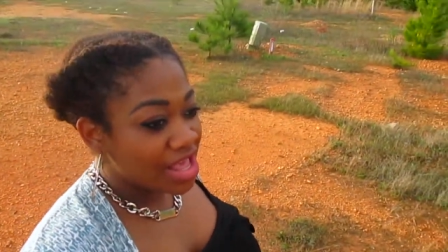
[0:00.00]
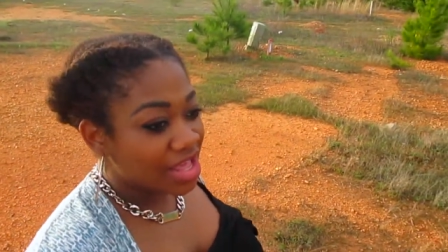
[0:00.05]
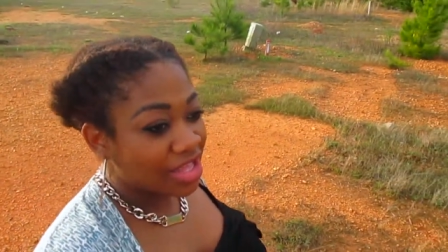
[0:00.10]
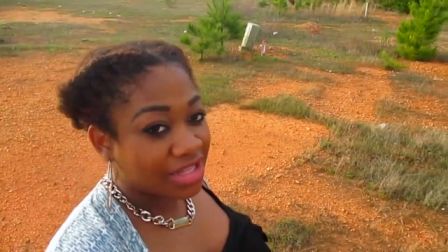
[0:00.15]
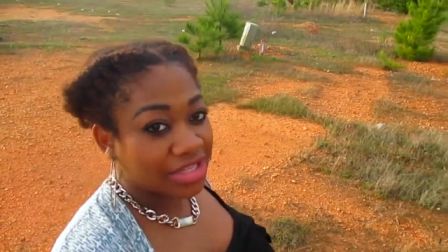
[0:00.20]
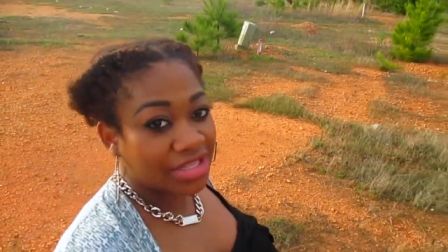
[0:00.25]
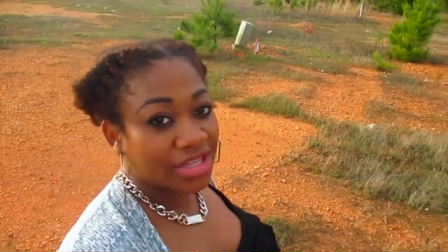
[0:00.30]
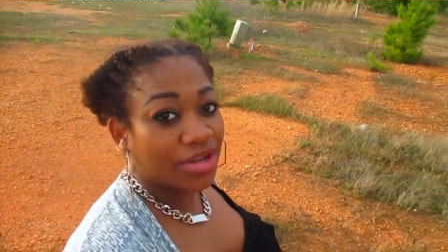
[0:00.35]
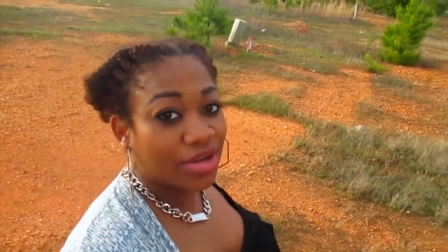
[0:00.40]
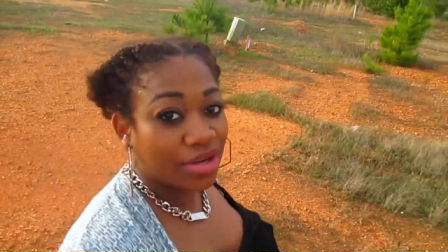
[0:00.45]

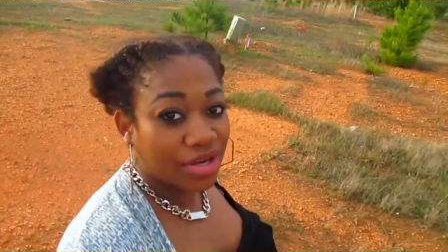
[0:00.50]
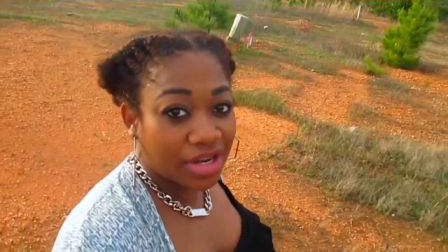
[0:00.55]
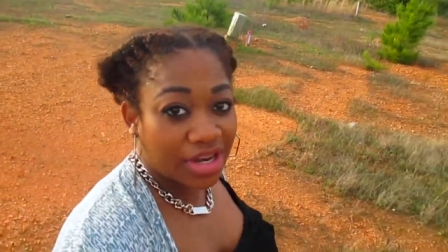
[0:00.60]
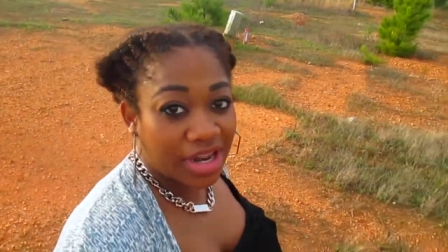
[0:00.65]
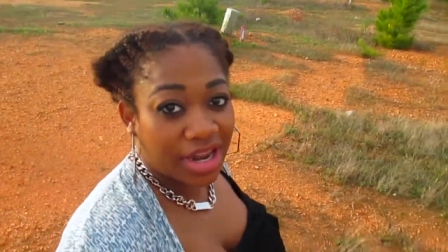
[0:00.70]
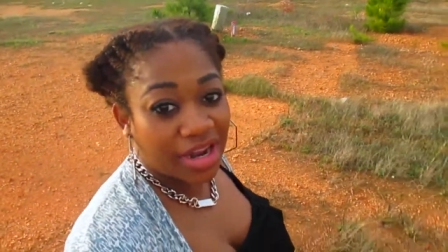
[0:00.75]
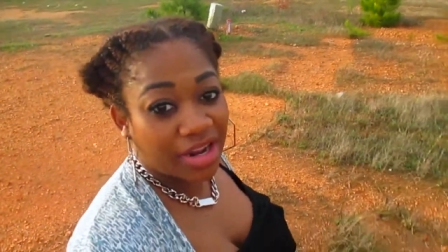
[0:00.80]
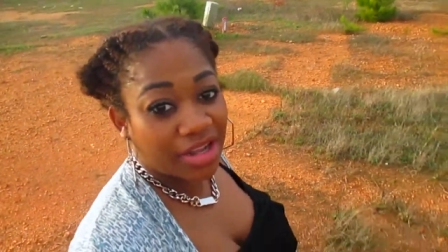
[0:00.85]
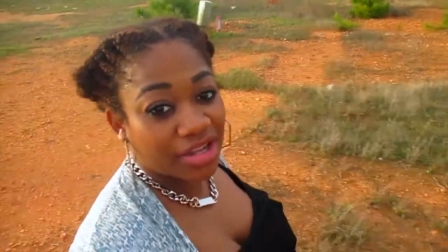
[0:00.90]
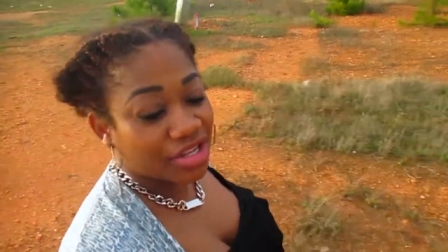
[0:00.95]
and so
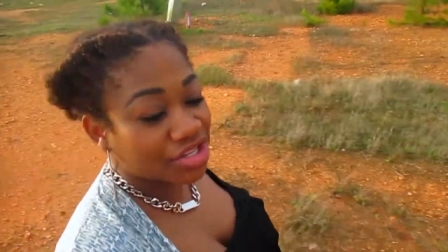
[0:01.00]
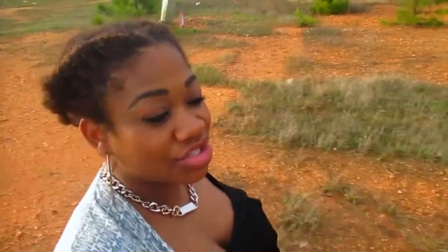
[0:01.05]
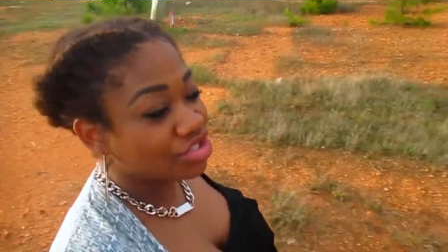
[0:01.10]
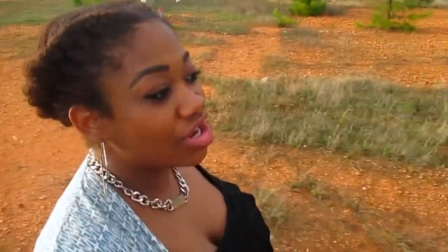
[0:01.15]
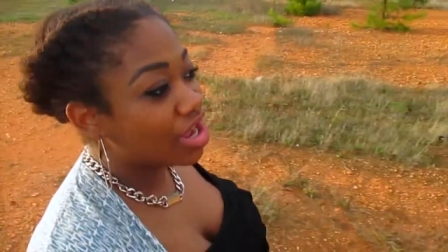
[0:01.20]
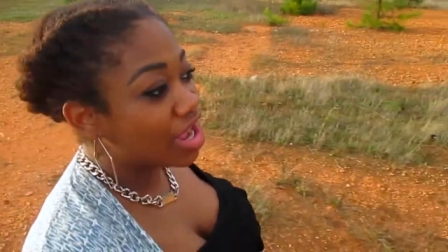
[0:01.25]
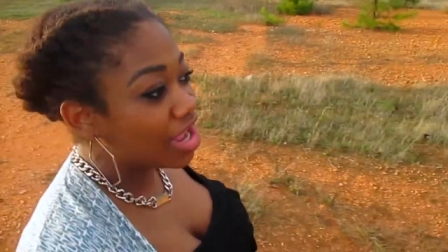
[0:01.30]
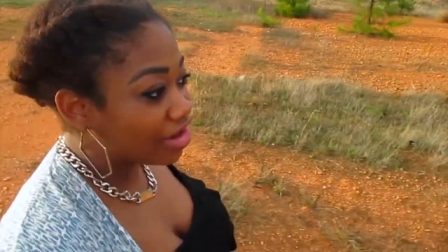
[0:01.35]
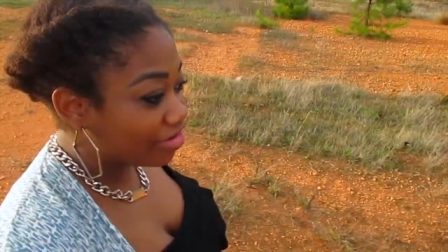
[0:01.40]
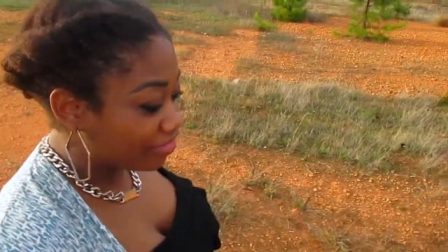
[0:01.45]
Cadero is
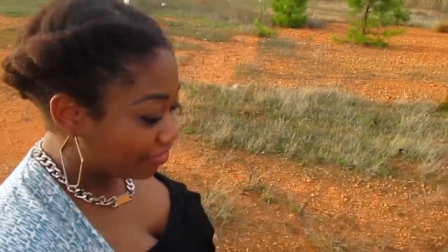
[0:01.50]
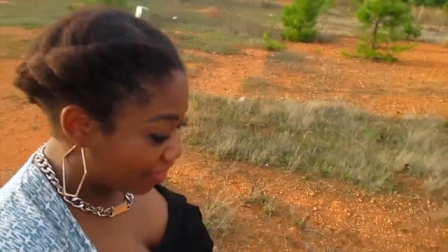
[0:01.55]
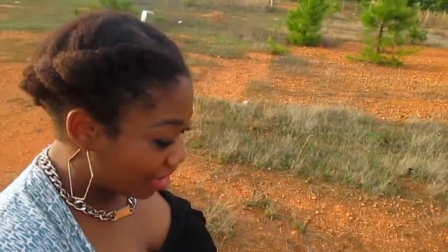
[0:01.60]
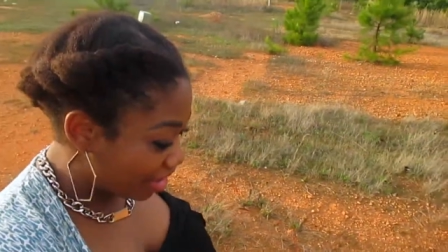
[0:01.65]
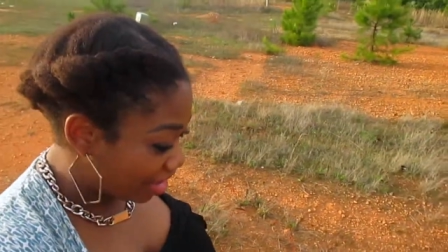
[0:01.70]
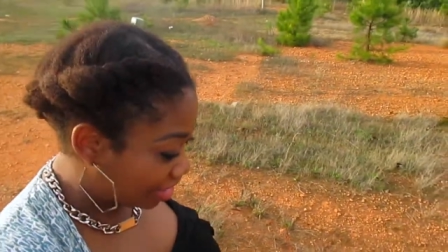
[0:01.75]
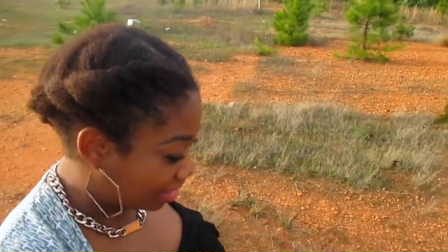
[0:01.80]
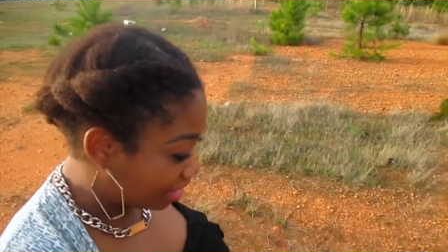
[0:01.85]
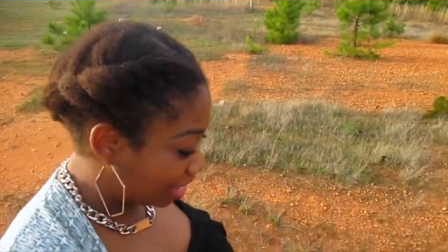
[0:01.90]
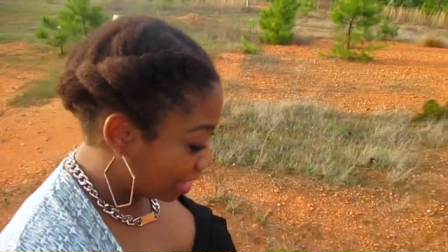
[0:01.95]
trying to
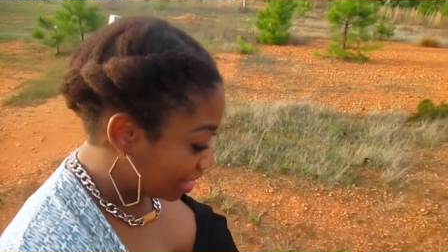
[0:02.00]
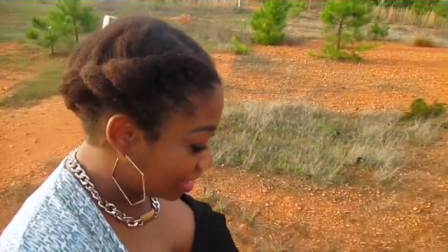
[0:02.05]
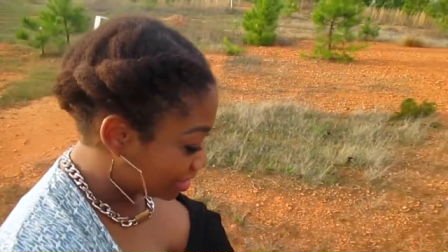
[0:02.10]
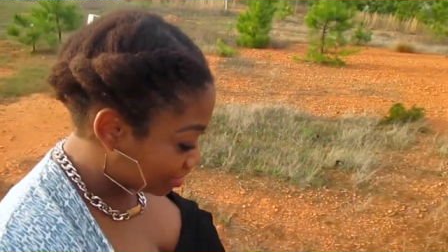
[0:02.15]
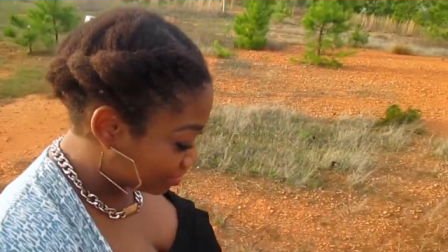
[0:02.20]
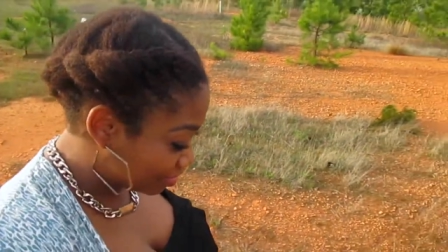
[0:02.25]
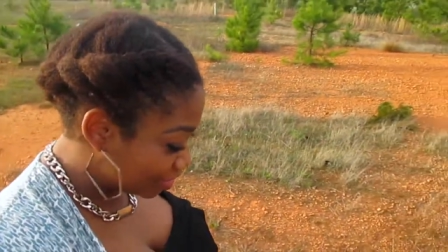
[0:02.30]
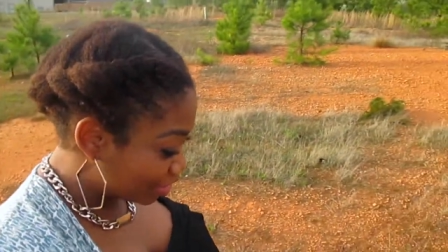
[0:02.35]
find like some